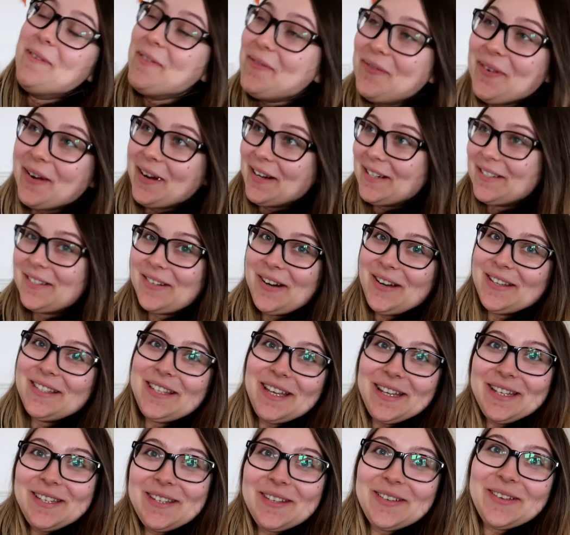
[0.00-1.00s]
But fingers
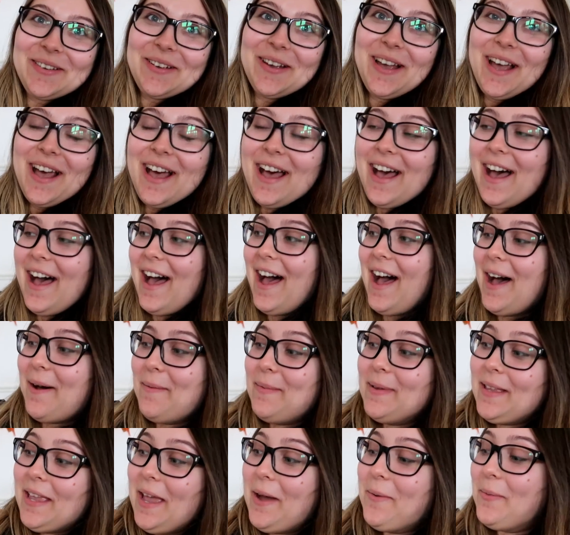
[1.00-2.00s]
crossed I do.
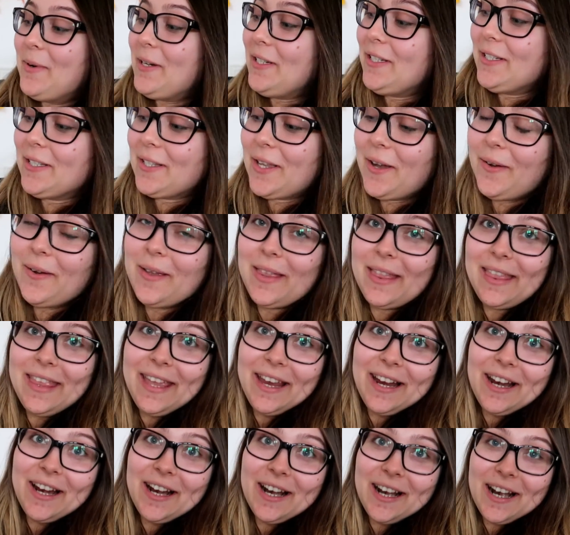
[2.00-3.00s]
But yeah, we're just going
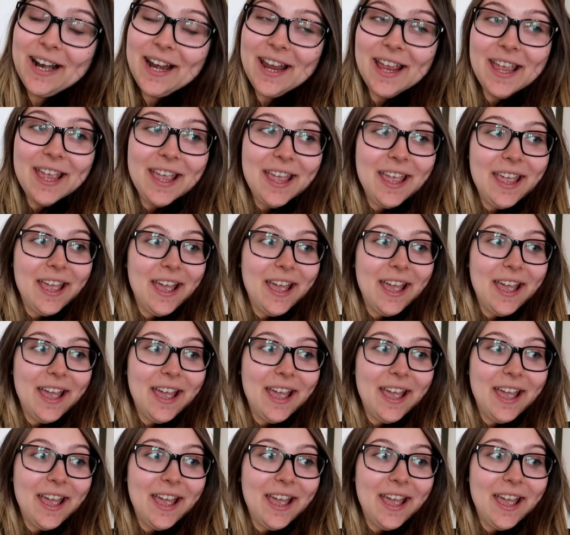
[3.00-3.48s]
there.